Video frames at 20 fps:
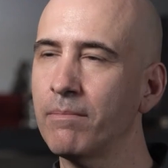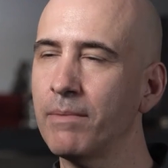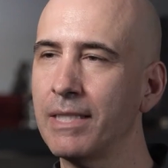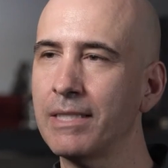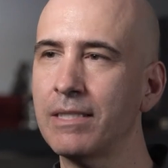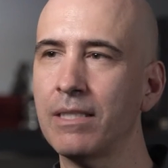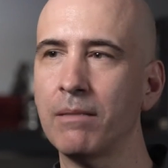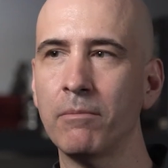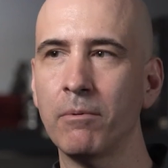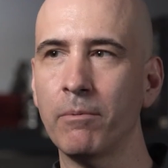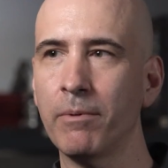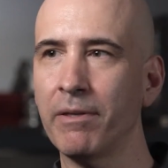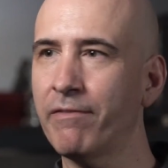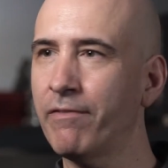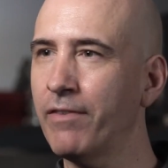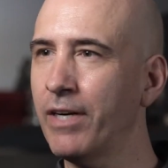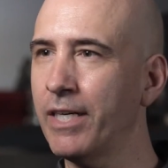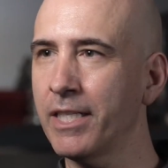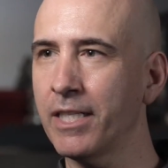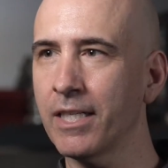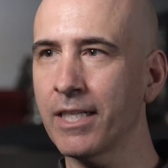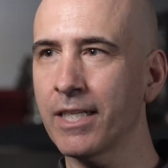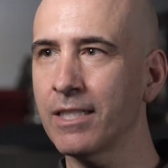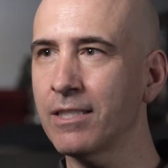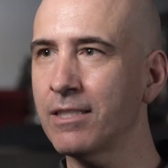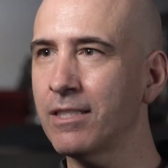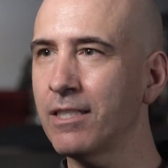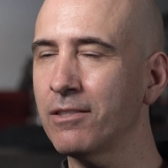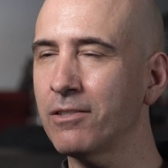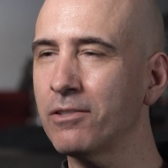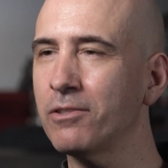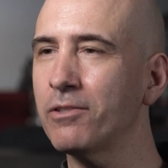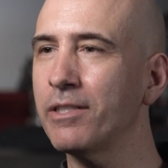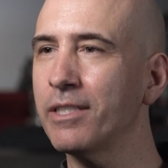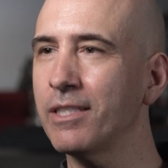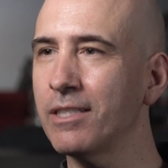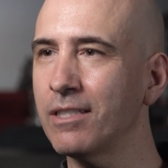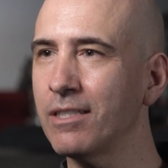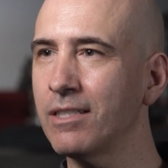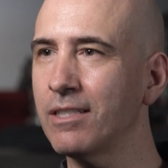They seem to be fighting against
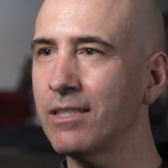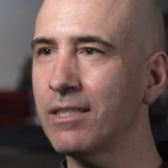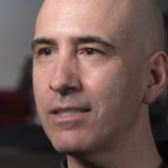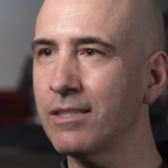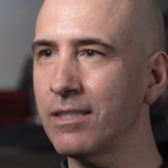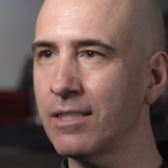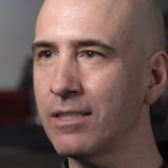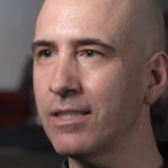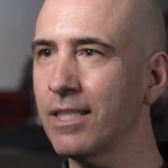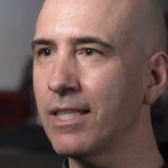history, is the